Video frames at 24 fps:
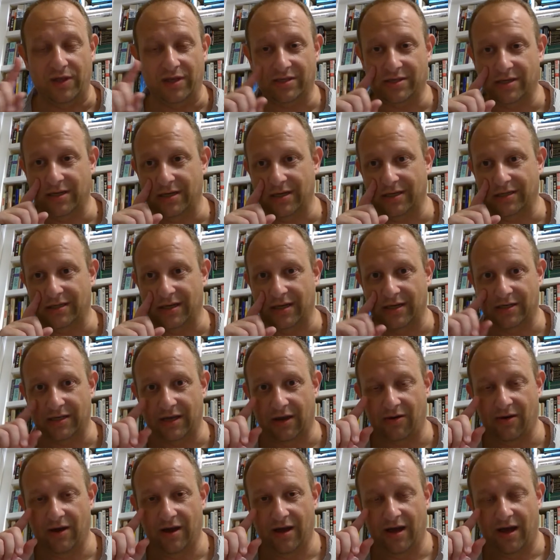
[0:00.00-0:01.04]
So
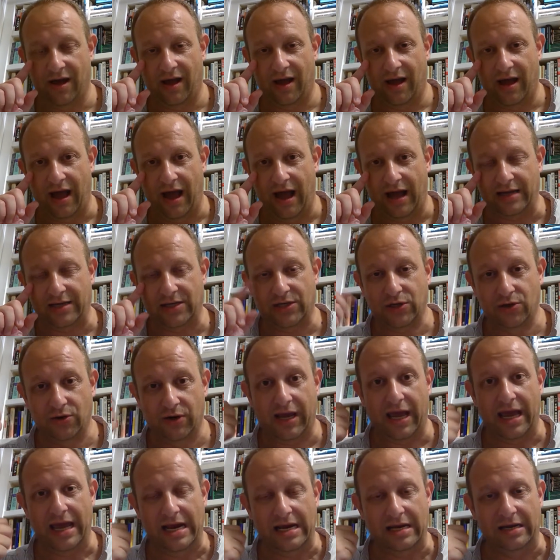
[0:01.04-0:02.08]
I took in
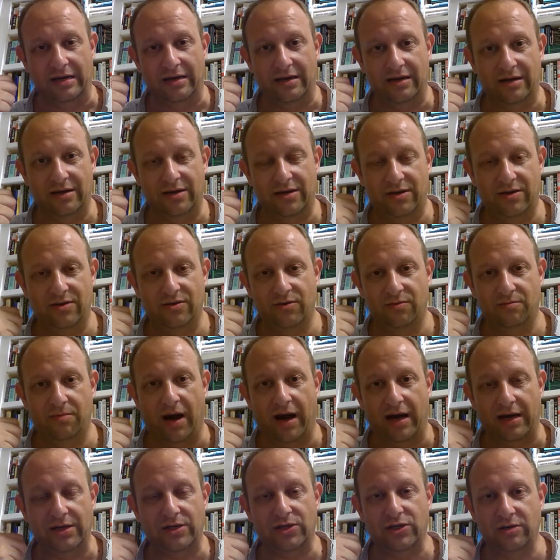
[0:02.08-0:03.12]
to my
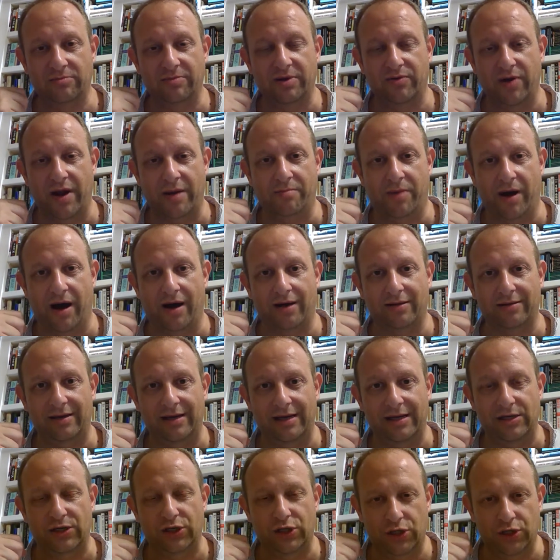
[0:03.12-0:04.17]
to-be-read pile in
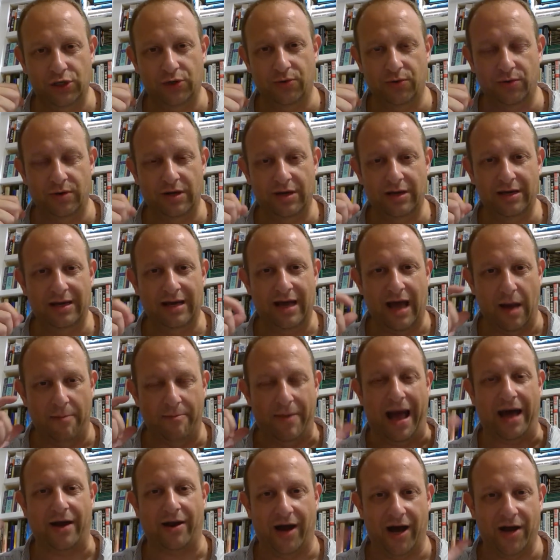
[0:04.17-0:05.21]
June about
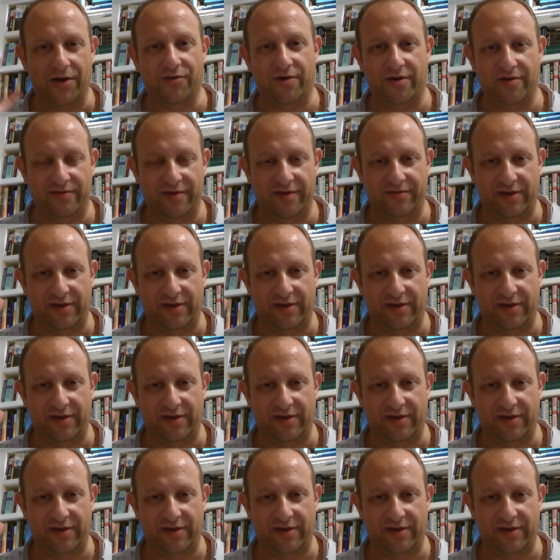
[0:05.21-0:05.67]
150 books,